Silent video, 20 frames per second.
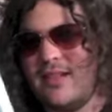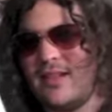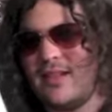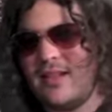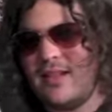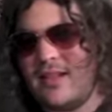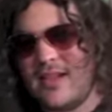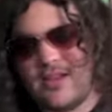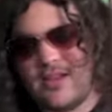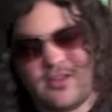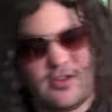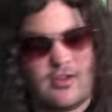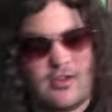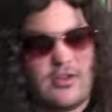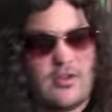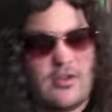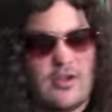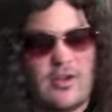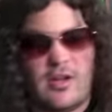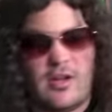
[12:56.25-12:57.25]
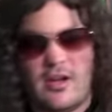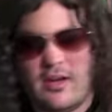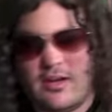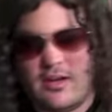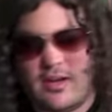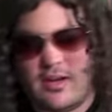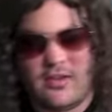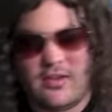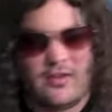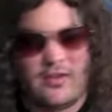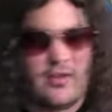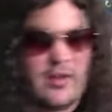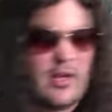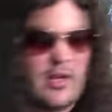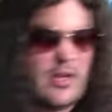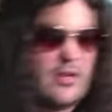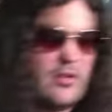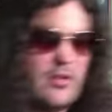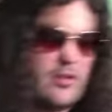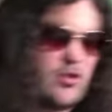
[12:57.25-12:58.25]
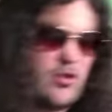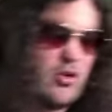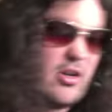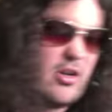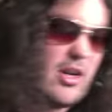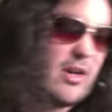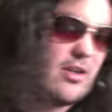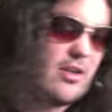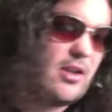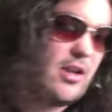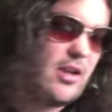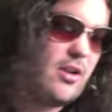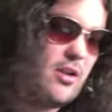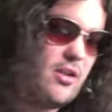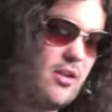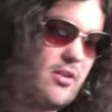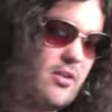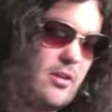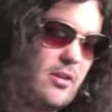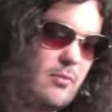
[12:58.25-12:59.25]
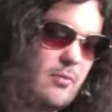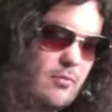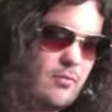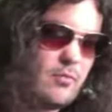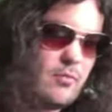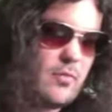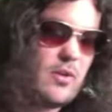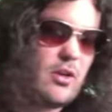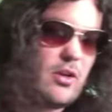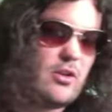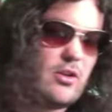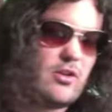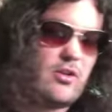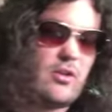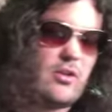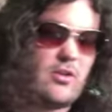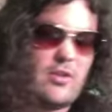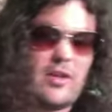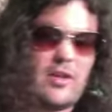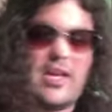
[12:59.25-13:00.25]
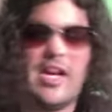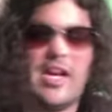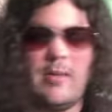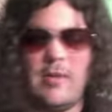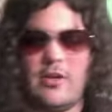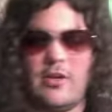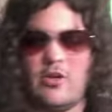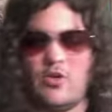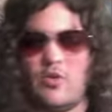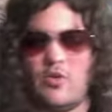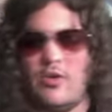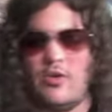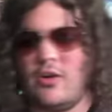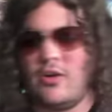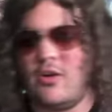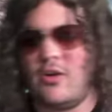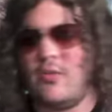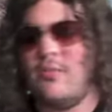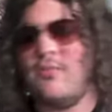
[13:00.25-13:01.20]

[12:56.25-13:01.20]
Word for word: It's a it's a it's a, short and it's a it's, it's an anime short, you know.